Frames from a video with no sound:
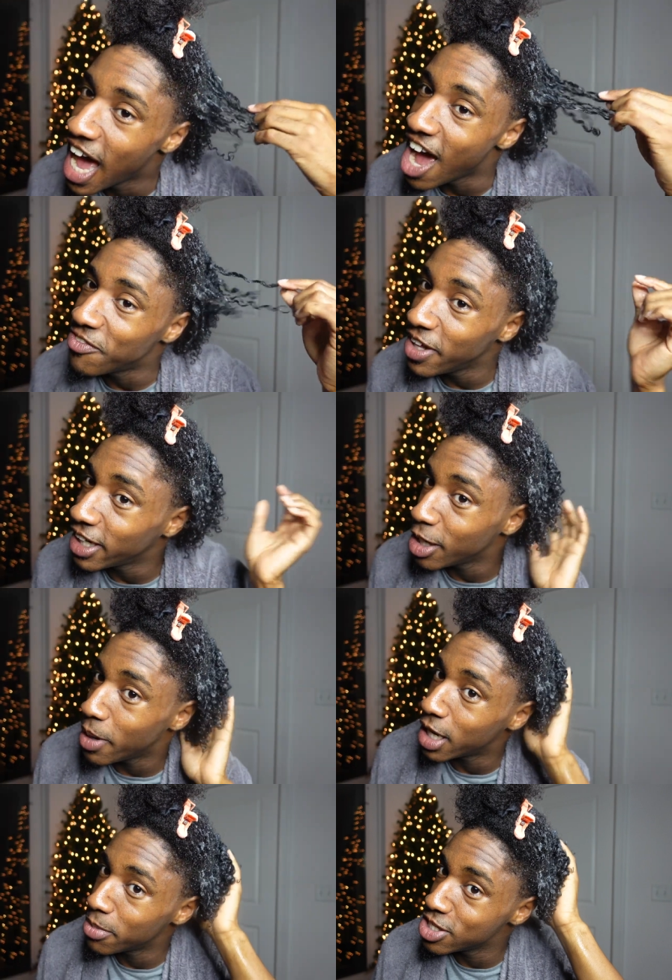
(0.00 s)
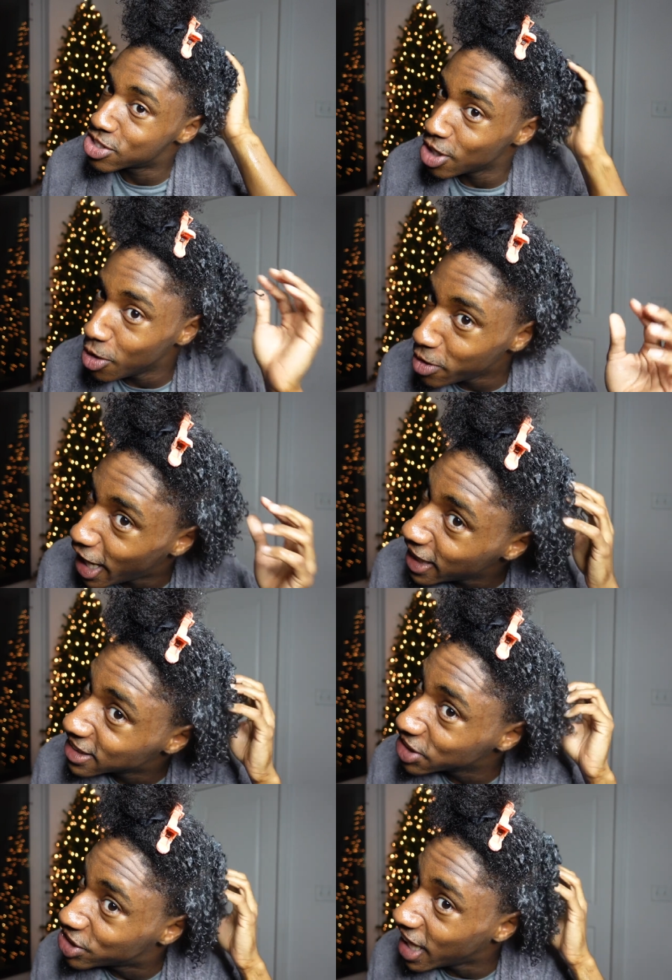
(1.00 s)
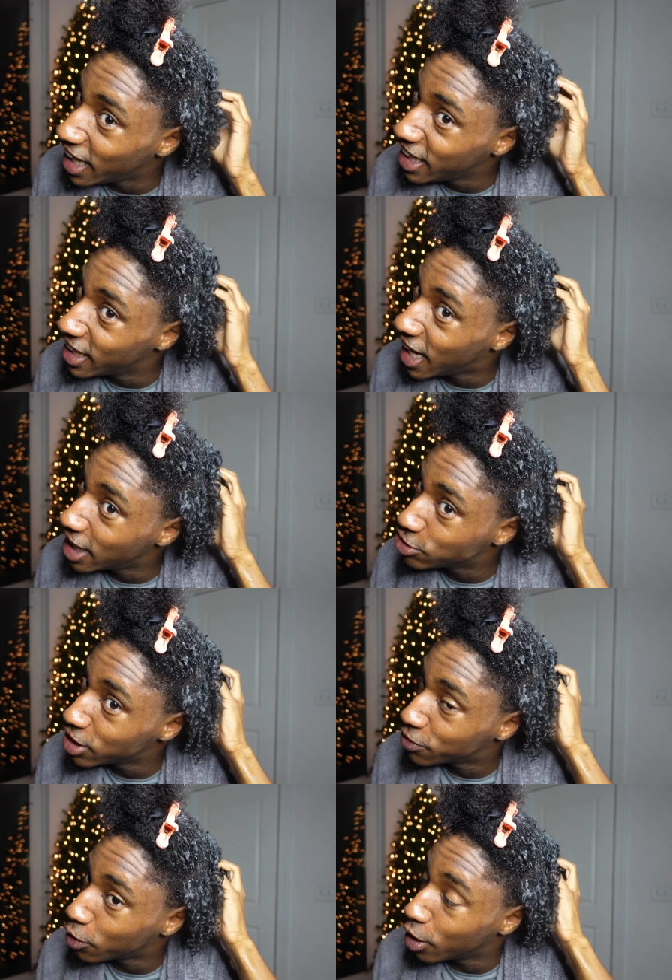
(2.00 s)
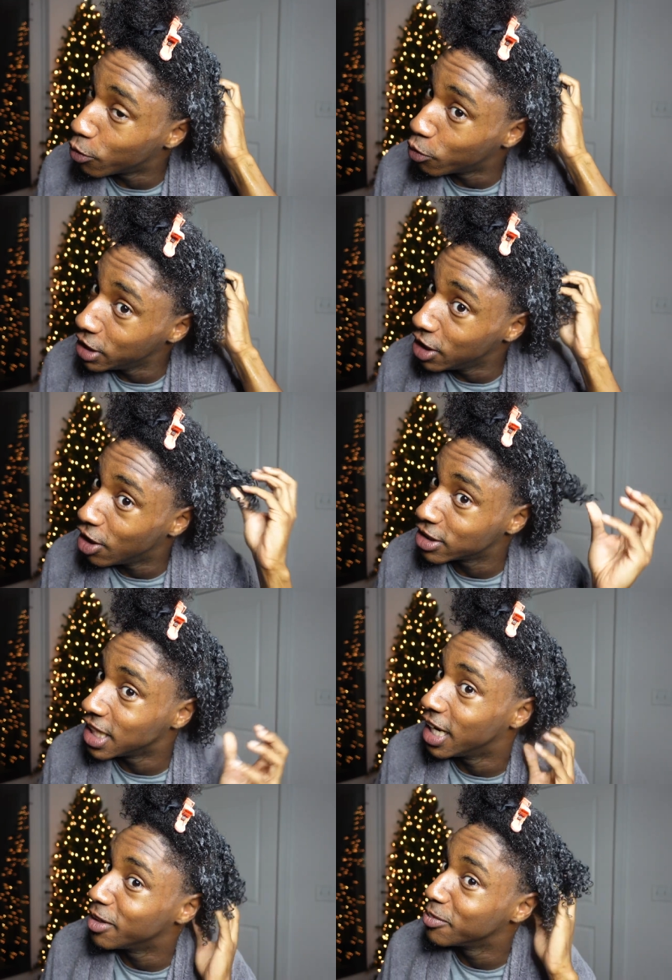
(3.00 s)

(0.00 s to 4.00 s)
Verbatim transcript: I feel like they're about to be so nice and shiny and hydrated for a really long time.